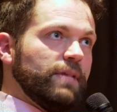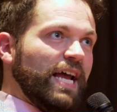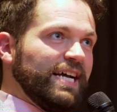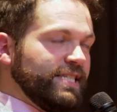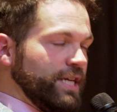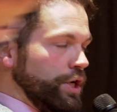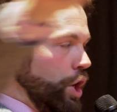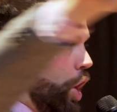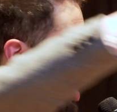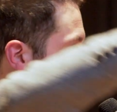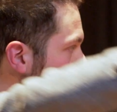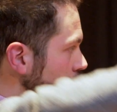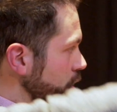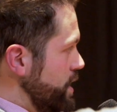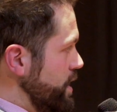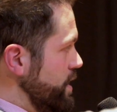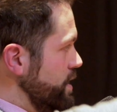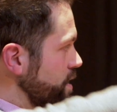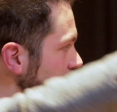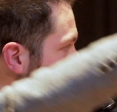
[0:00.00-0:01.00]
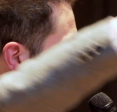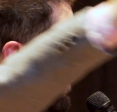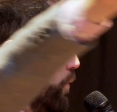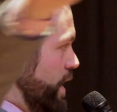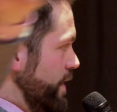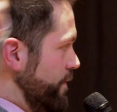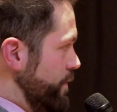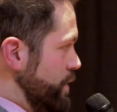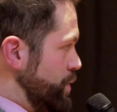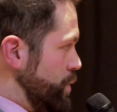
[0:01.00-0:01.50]
as an arc of
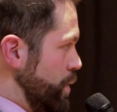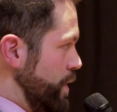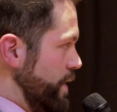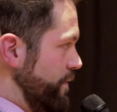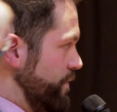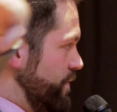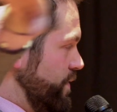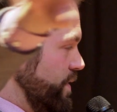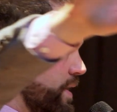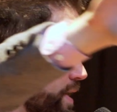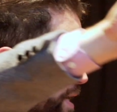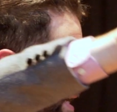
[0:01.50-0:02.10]
whatever sort of